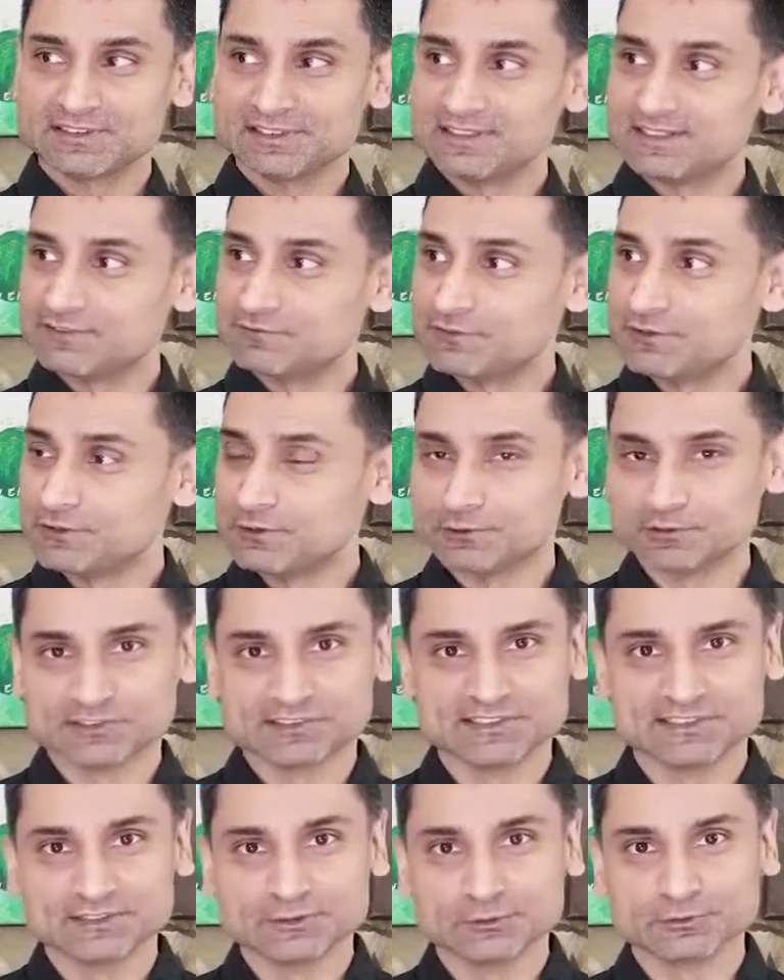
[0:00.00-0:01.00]
If you don't
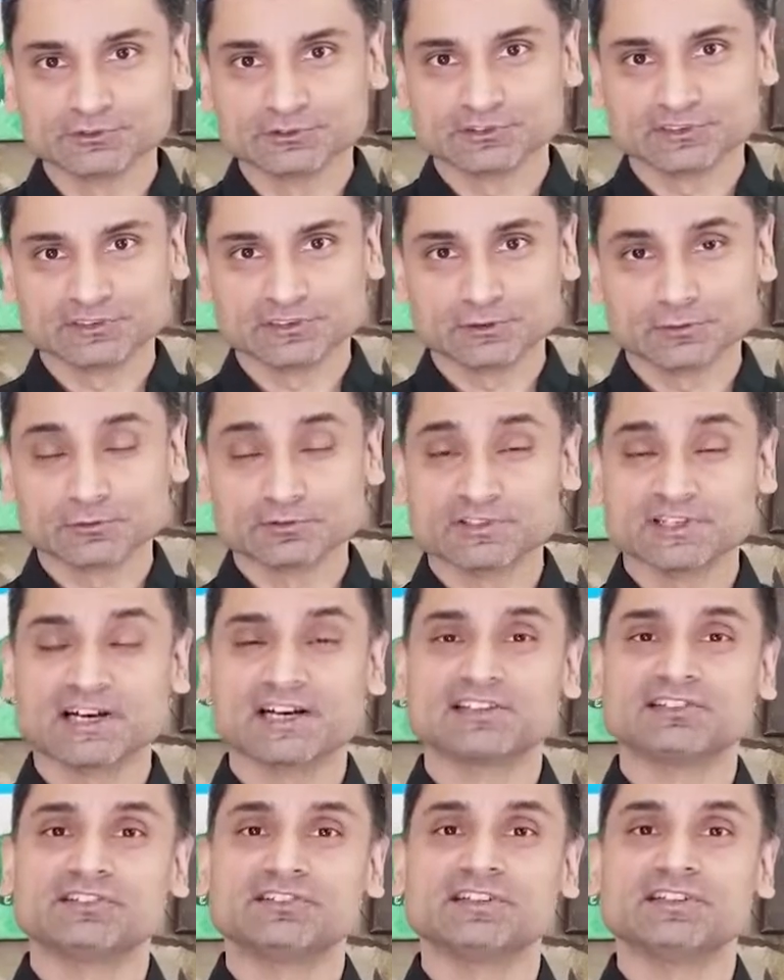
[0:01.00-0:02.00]
see those little
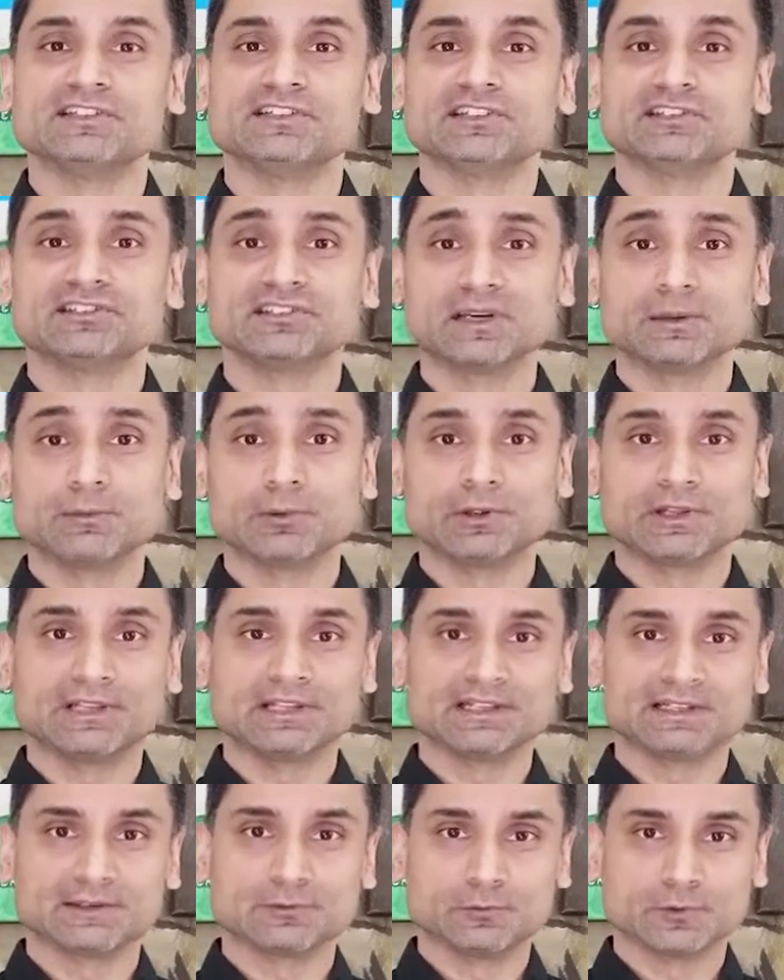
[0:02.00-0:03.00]
dots, then just double
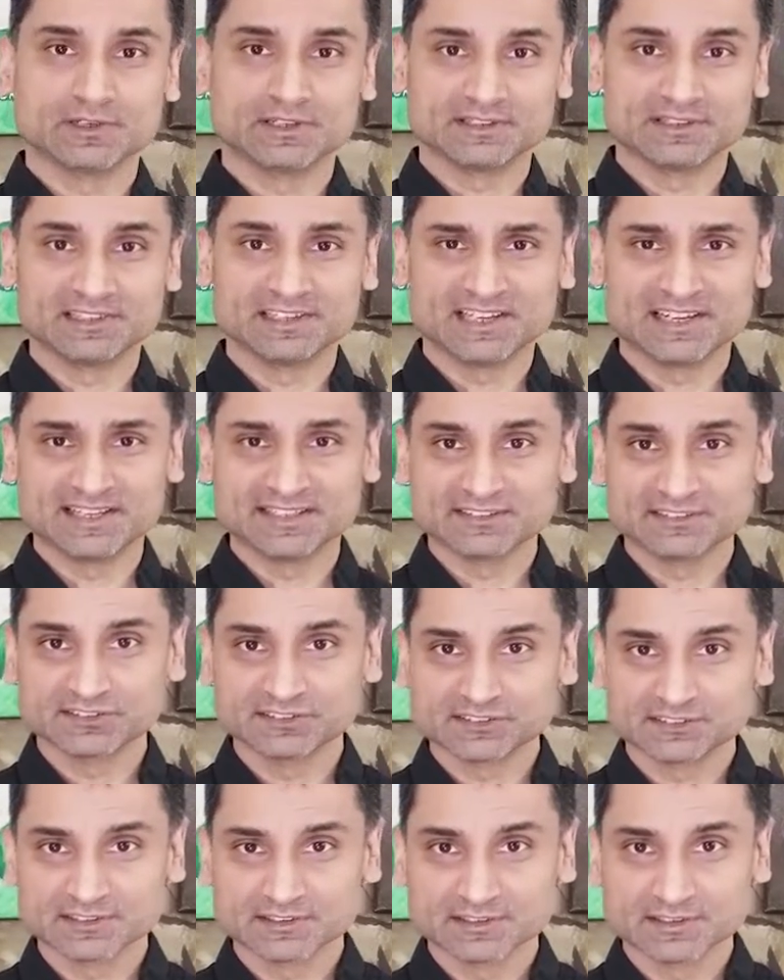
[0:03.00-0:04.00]
click one of the
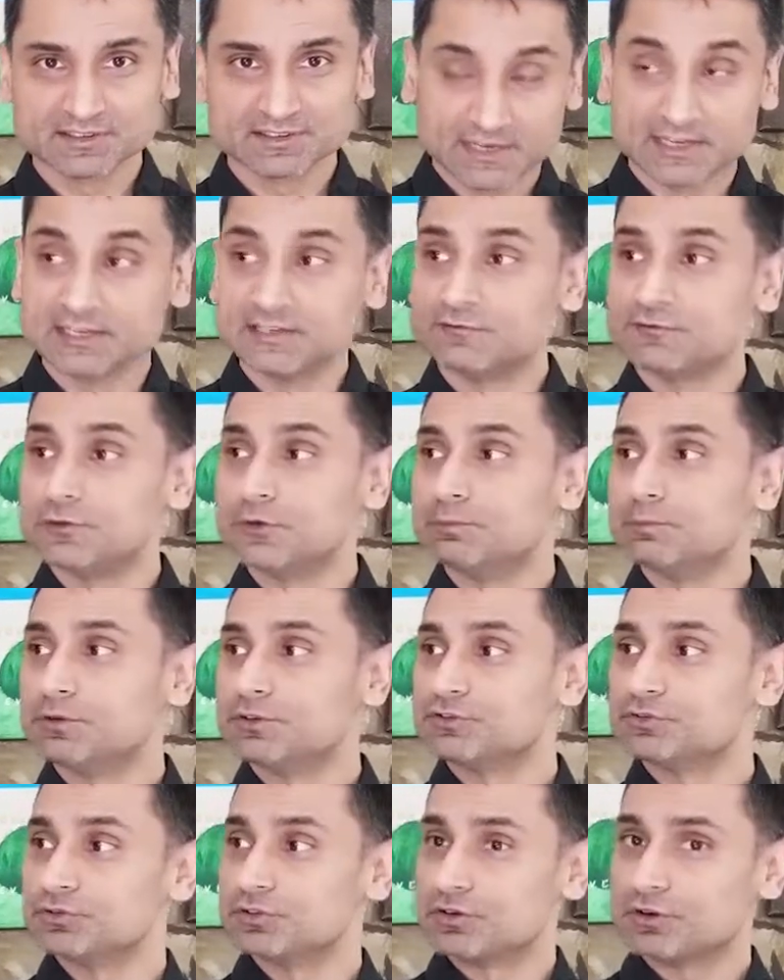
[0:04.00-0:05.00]
lines. And if you
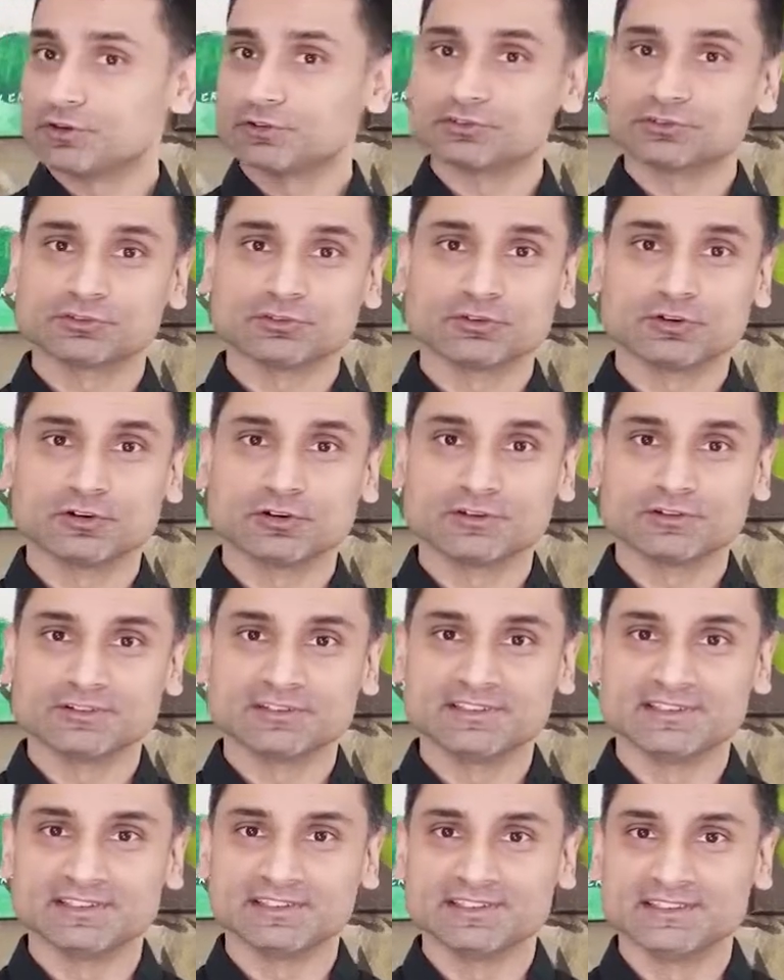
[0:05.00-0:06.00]
put your cursor
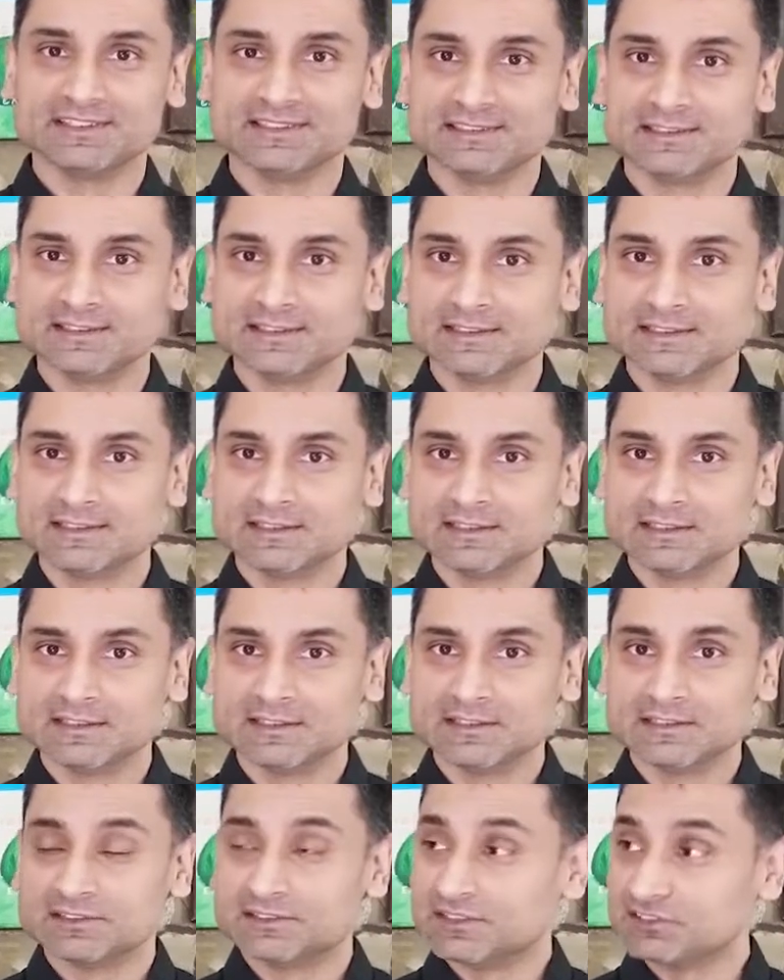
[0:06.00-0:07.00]
on the
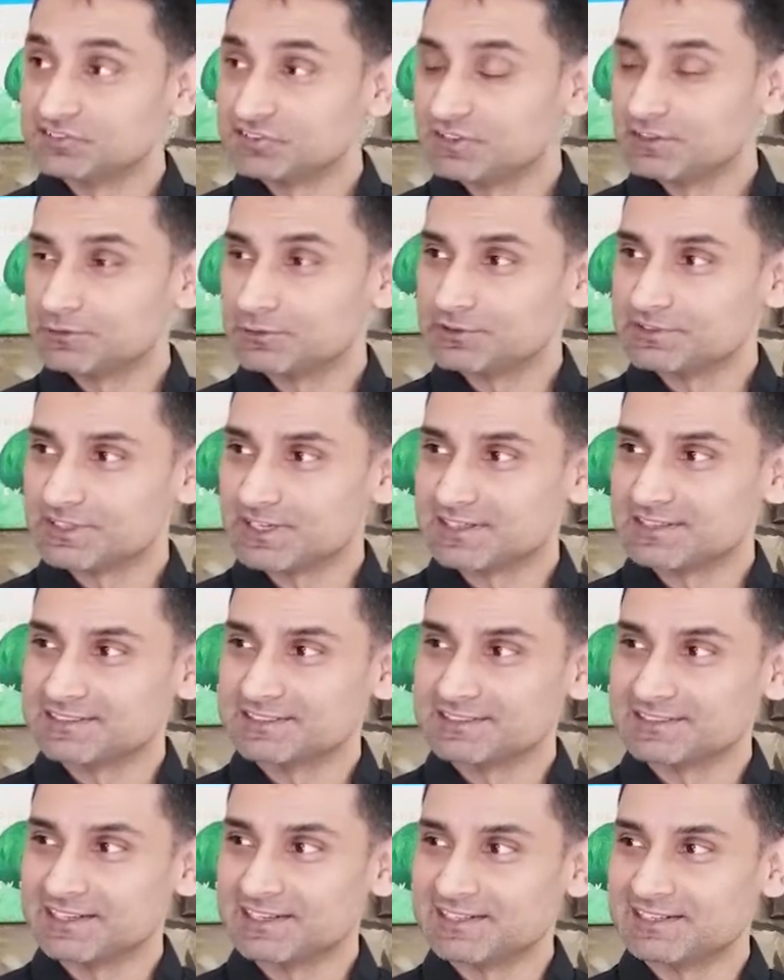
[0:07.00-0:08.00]
single
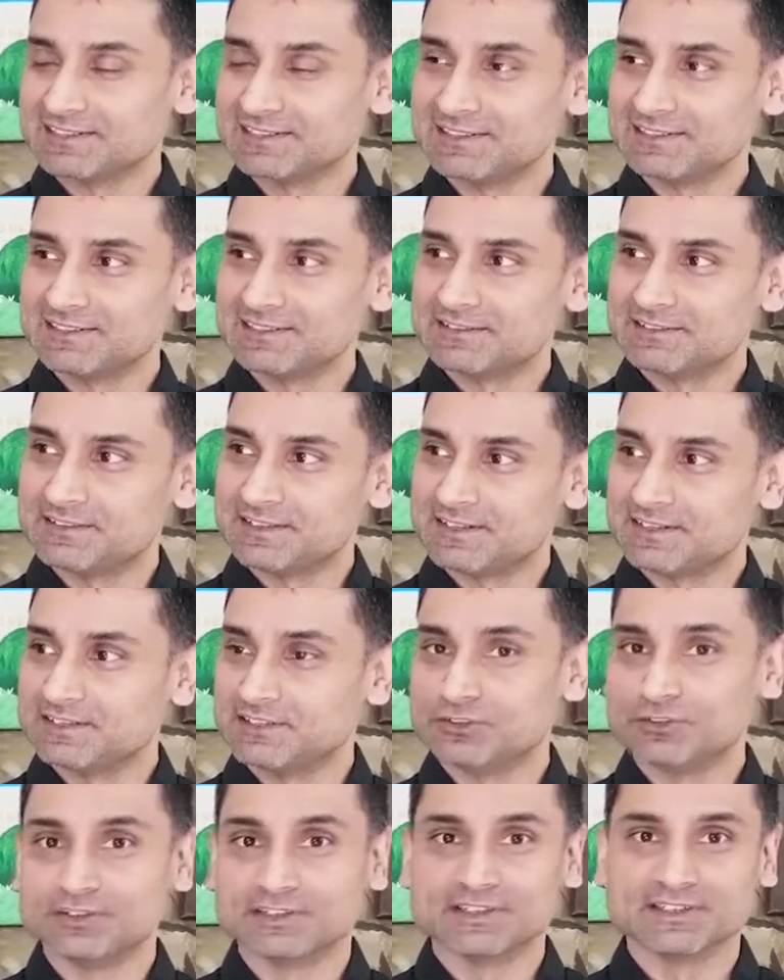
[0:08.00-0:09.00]
dot line,
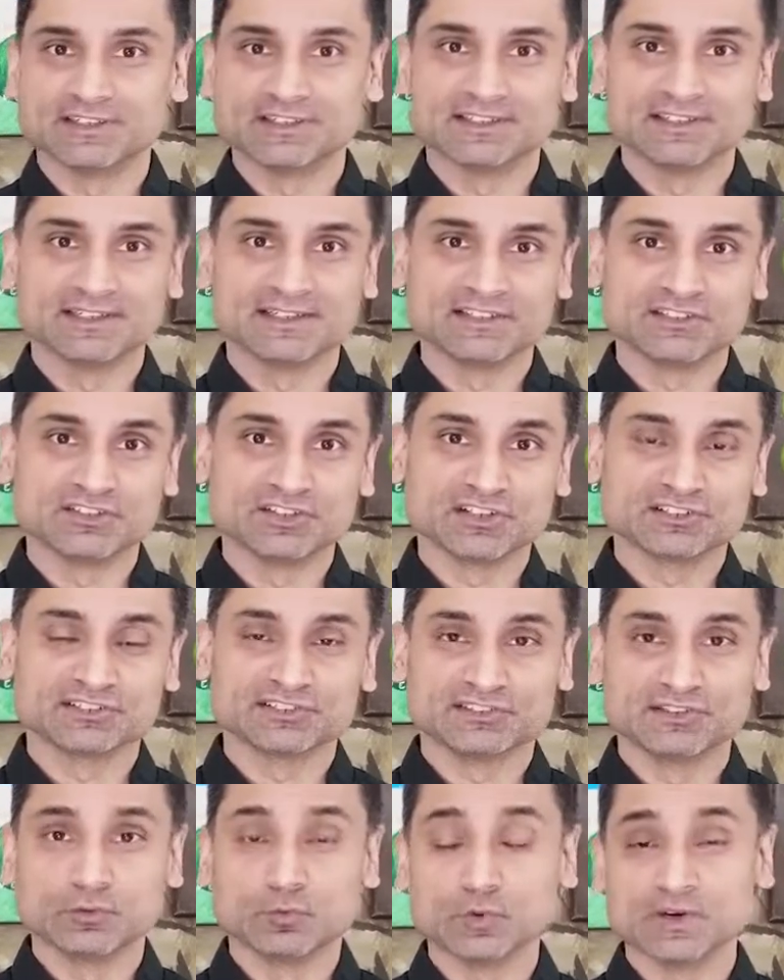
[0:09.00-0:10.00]
then you can
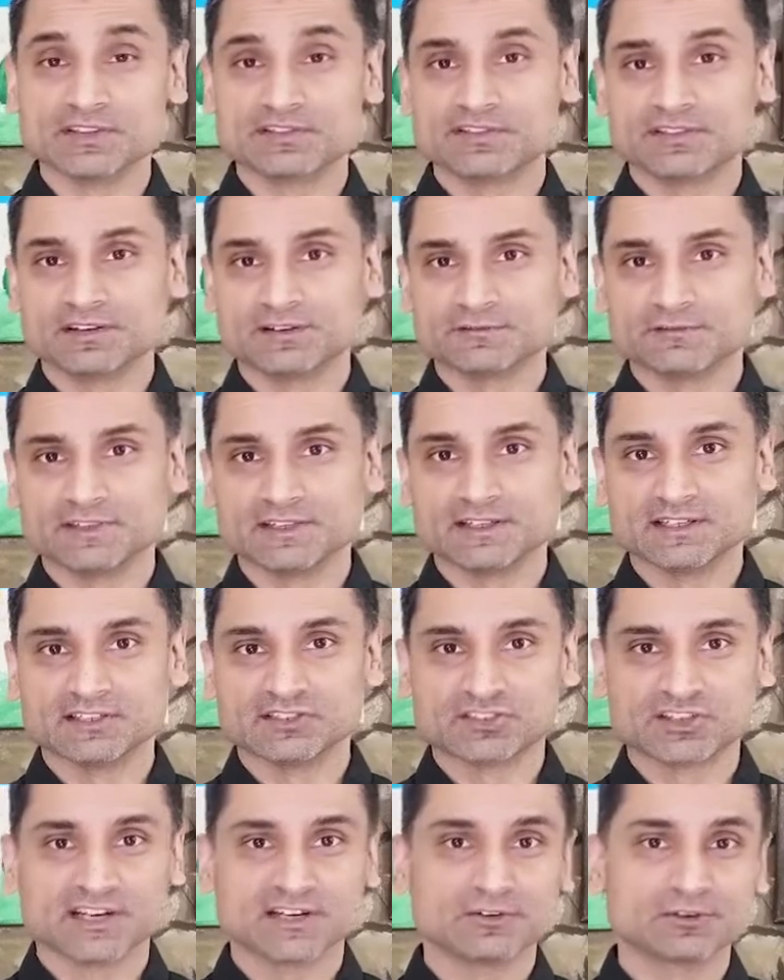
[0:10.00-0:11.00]
adjust the width of
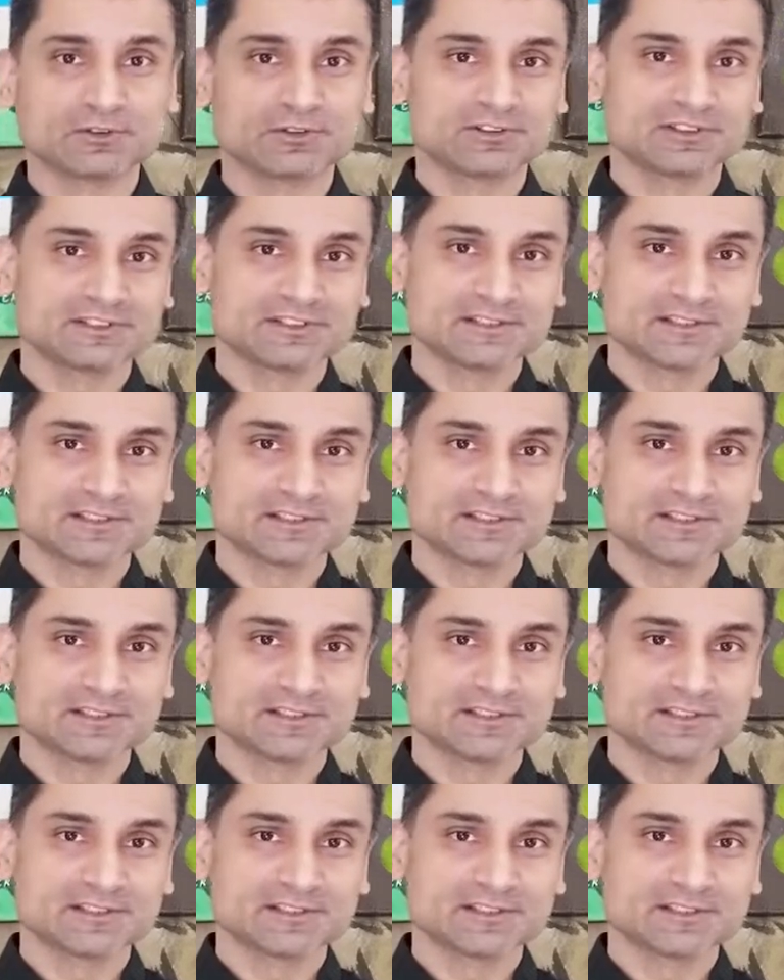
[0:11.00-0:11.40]
the channel.